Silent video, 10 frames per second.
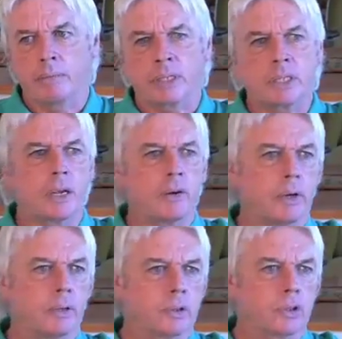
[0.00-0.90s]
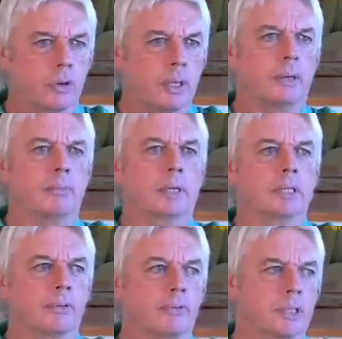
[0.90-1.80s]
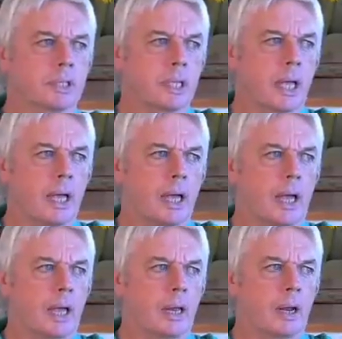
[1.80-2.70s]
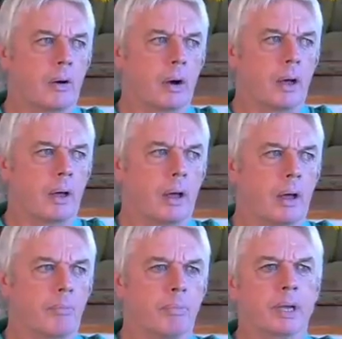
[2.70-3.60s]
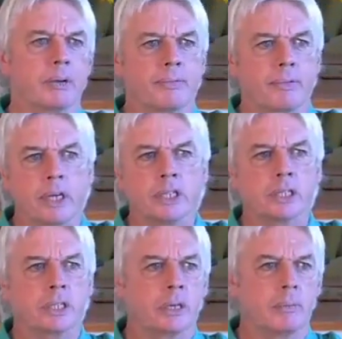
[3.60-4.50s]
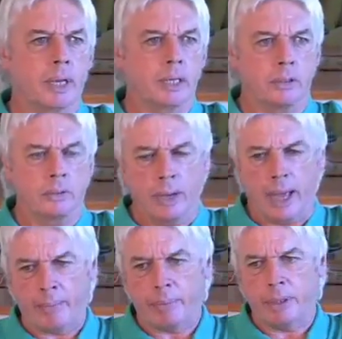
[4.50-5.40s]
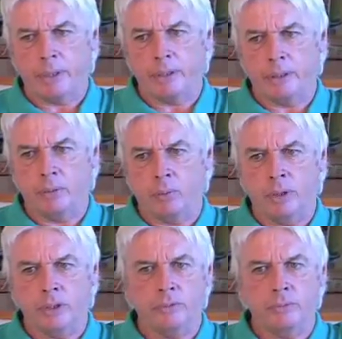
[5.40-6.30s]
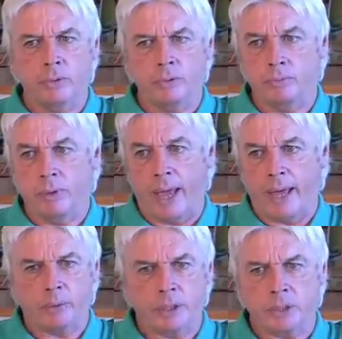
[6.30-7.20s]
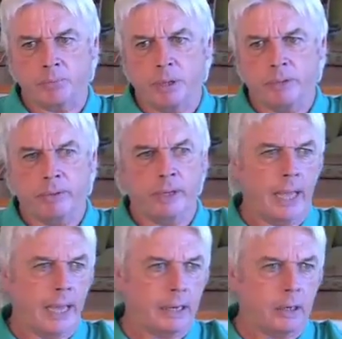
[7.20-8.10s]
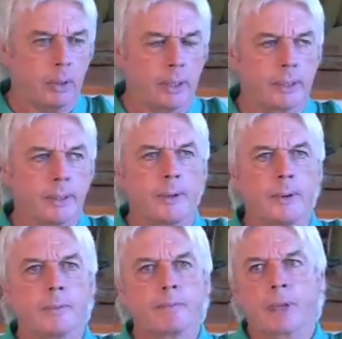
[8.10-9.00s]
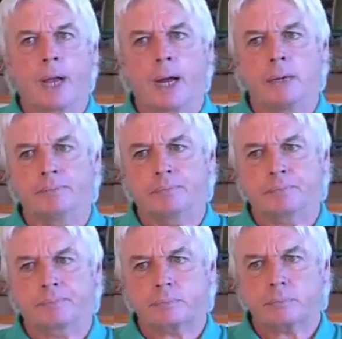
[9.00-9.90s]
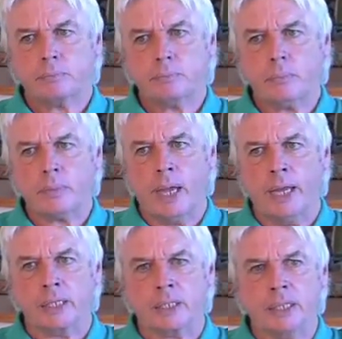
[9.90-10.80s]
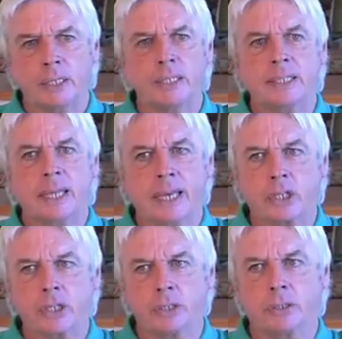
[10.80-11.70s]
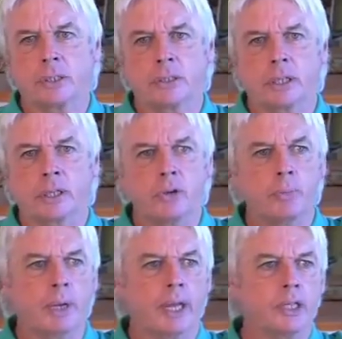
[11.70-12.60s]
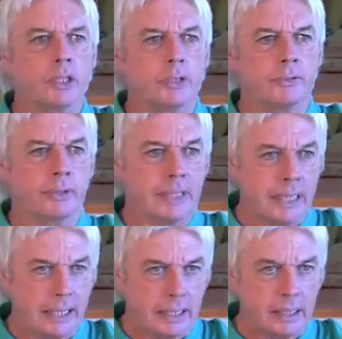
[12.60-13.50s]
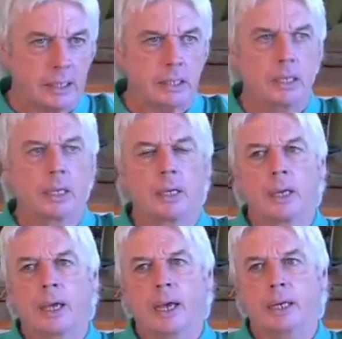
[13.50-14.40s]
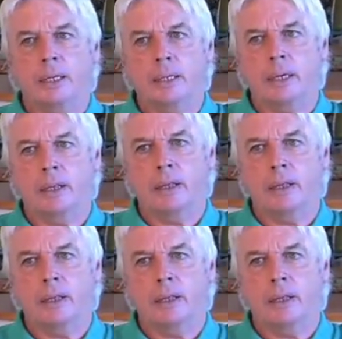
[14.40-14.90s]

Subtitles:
material dream as if it's, you know, a bigger fridge is going to make you happier than the one you've had, which is perfectly adequate. And it's this addiction to the accumulation of things, and